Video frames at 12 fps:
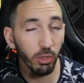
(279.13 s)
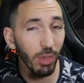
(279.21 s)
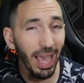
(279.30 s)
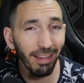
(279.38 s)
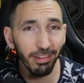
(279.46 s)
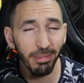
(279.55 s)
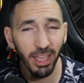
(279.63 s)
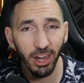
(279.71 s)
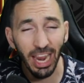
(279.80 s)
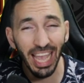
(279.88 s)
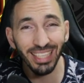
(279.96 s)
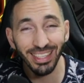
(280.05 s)
You have him
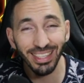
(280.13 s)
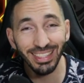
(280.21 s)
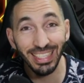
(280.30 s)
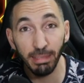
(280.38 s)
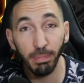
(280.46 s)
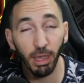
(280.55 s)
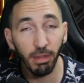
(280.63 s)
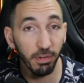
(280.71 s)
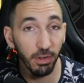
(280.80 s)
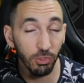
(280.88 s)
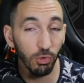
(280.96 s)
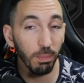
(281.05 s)
there as a
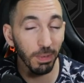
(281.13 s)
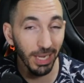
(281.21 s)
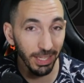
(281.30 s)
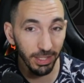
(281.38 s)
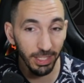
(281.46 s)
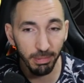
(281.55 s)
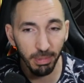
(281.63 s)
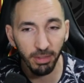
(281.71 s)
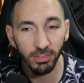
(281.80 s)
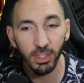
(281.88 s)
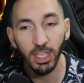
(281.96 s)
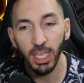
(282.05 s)
debuffer to apply the
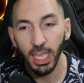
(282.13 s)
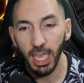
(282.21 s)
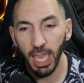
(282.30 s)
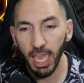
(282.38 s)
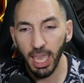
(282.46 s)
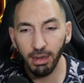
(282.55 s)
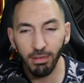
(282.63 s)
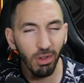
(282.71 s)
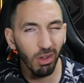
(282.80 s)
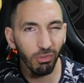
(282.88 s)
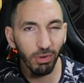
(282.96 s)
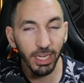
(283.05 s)
debuffs and
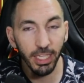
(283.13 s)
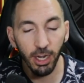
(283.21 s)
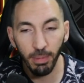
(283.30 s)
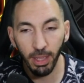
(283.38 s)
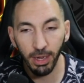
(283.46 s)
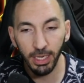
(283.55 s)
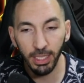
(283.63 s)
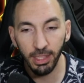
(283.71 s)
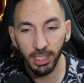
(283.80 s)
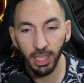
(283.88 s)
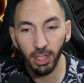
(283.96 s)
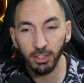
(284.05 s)
not really care about
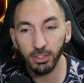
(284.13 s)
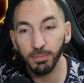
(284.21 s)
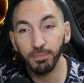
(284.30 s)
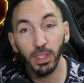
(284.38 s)
anything else.